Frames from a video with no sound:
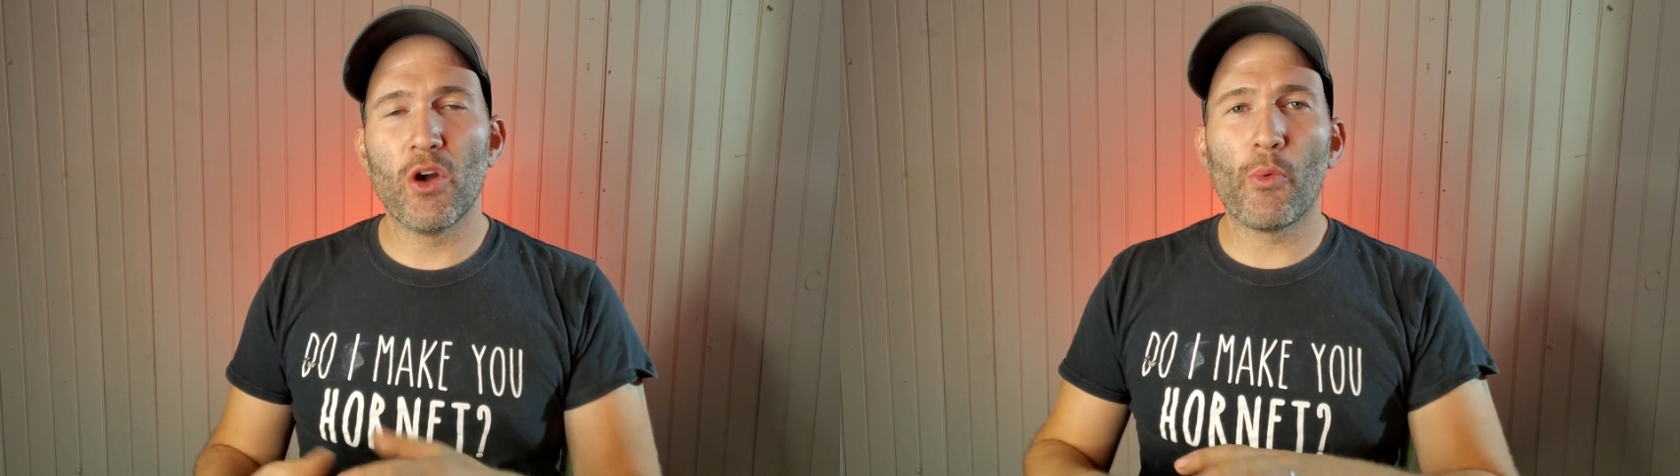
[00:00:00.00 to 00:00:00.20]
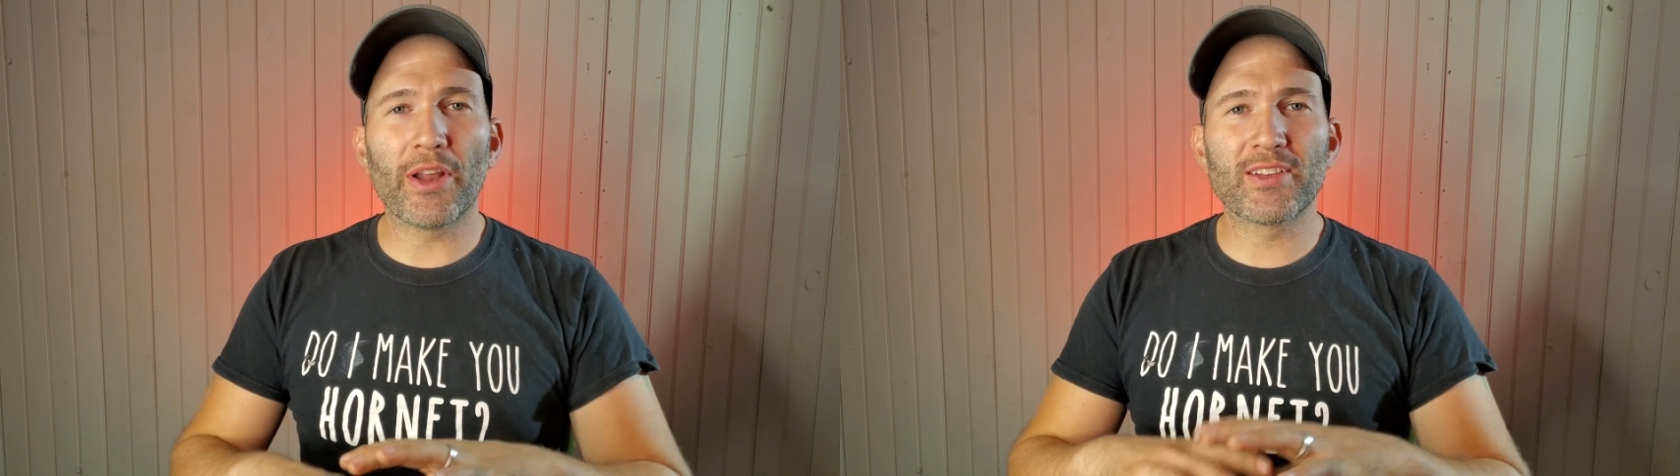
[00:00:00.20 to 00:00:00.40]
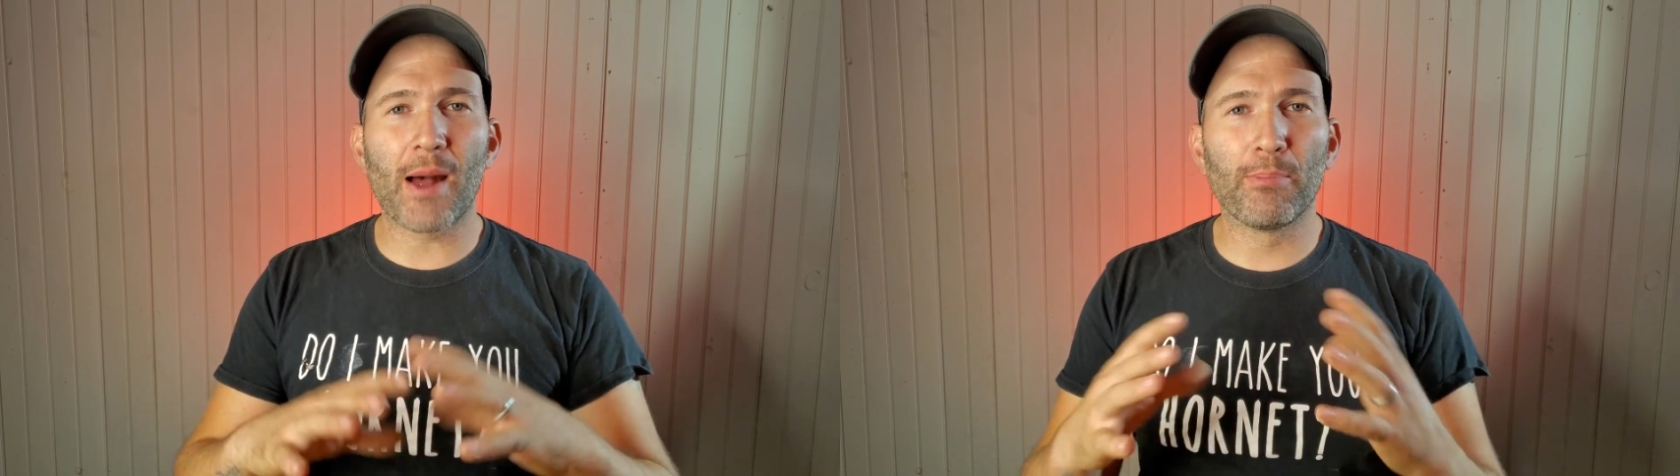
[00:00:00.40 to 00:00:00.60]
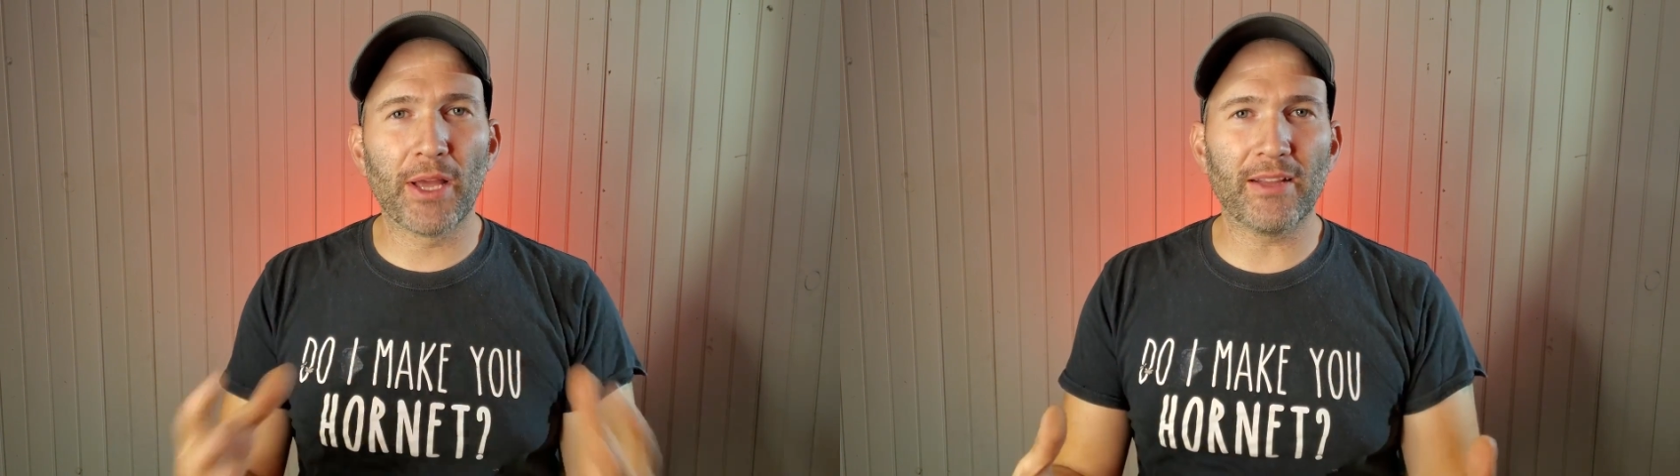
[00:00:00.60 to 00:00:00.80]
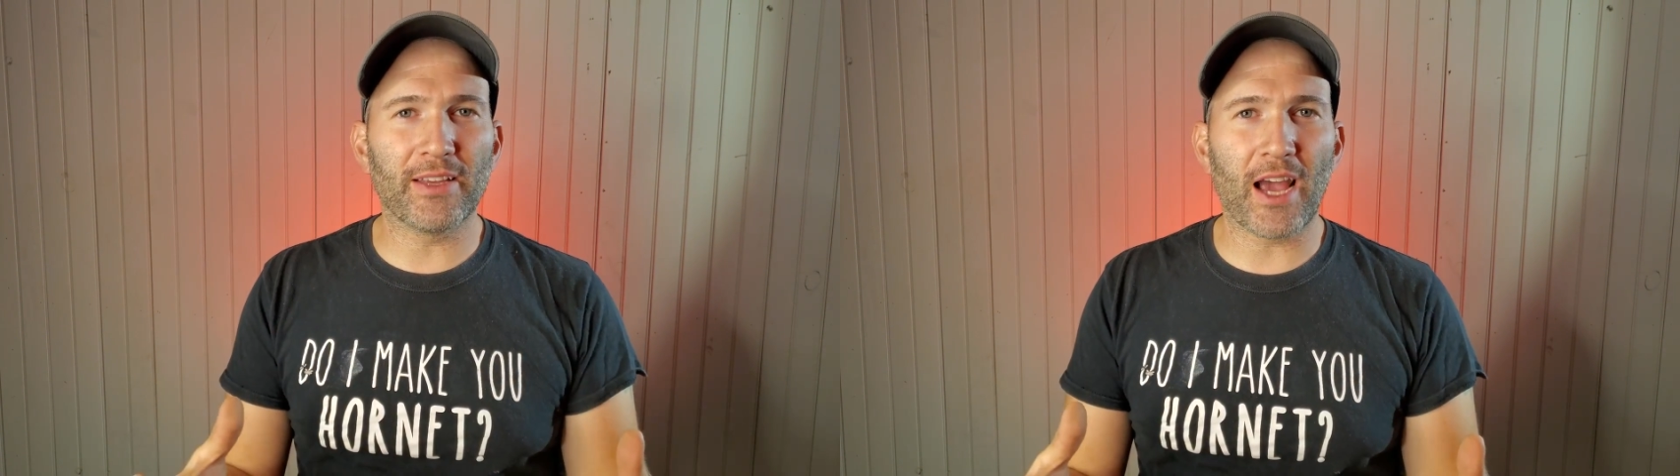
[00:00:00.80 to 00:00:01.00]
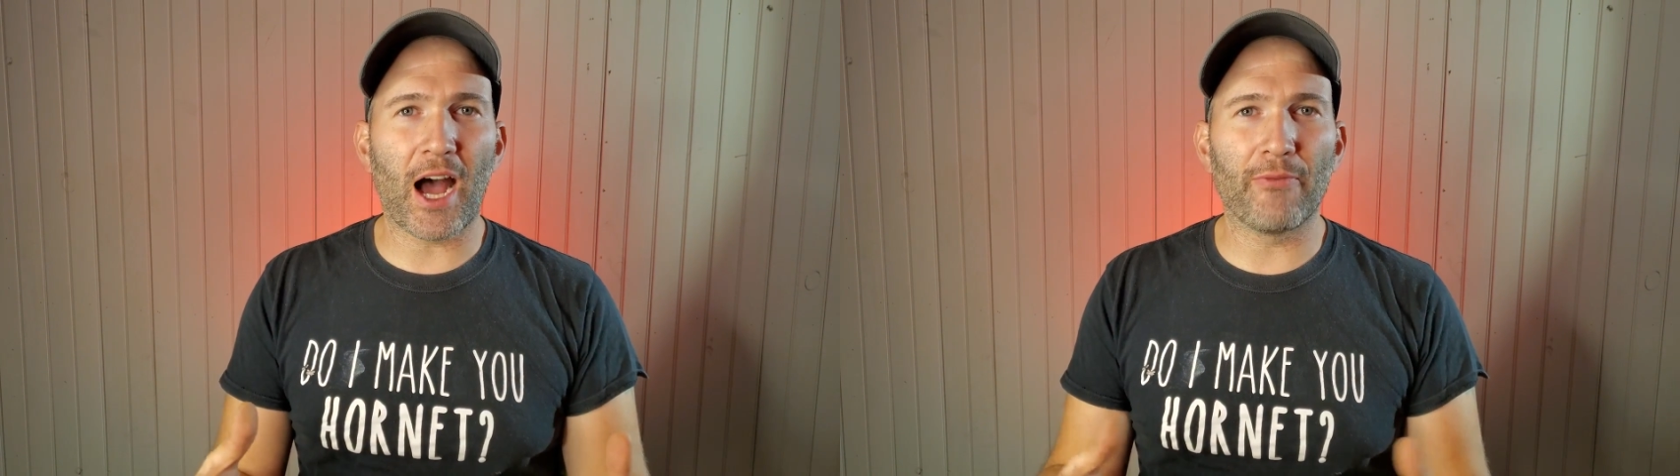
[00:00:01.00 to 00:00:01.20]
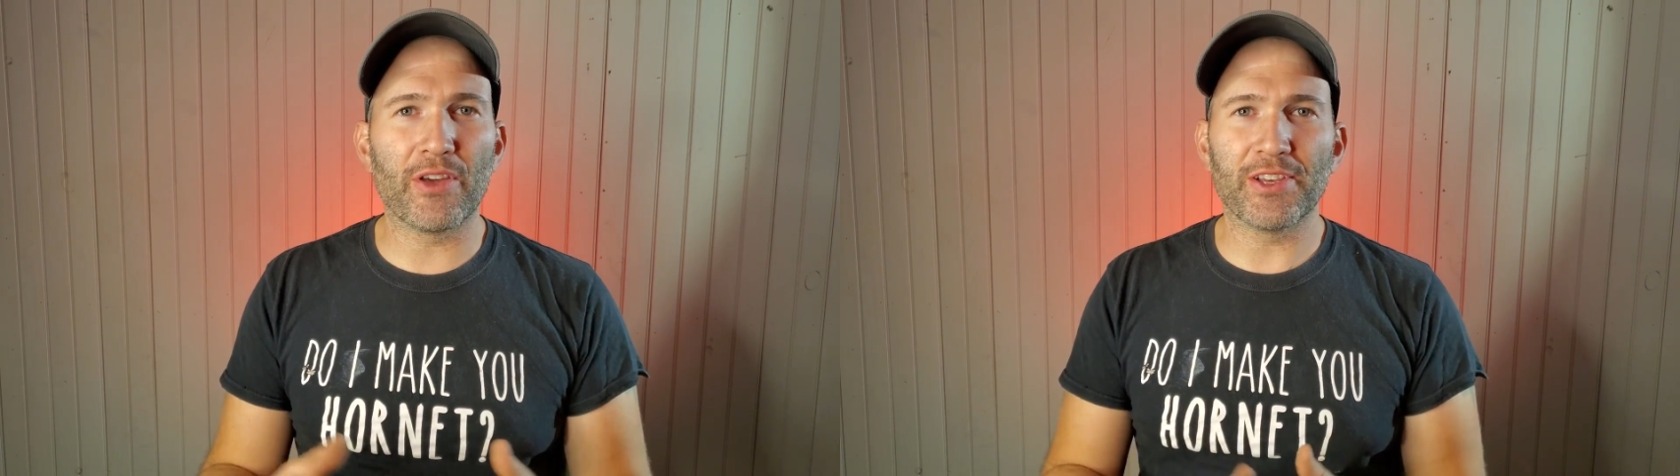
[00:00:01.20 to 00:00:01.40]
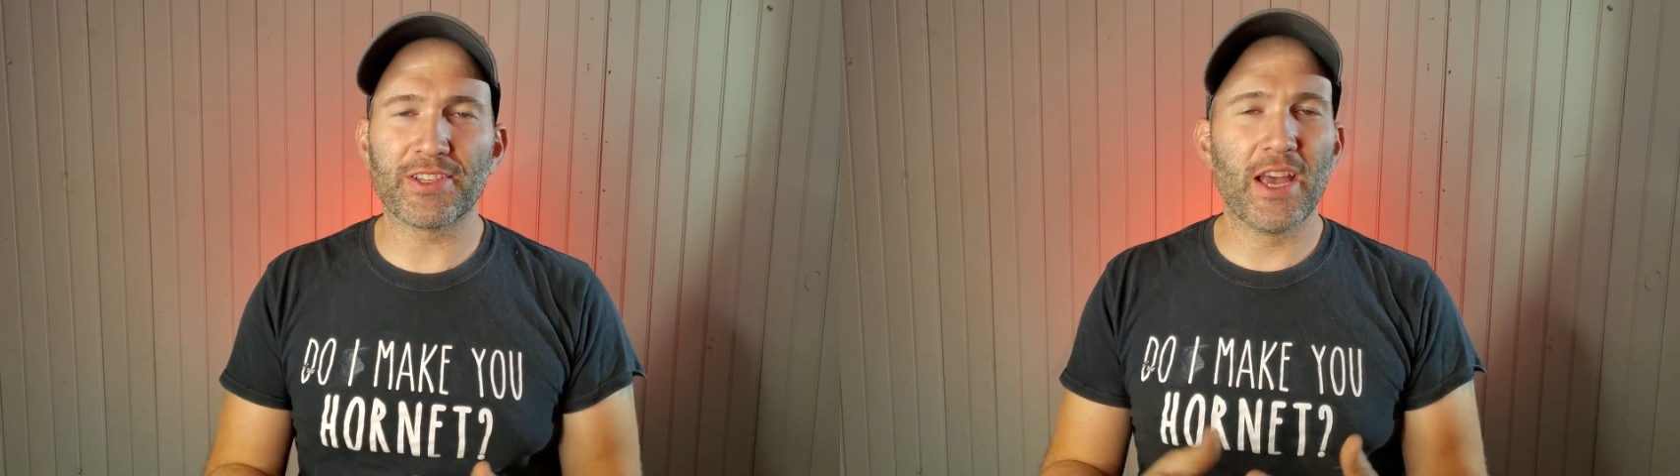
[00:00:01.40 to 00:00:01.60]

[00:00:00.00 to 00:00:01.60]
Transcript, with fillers: when it's not blatantly obvious.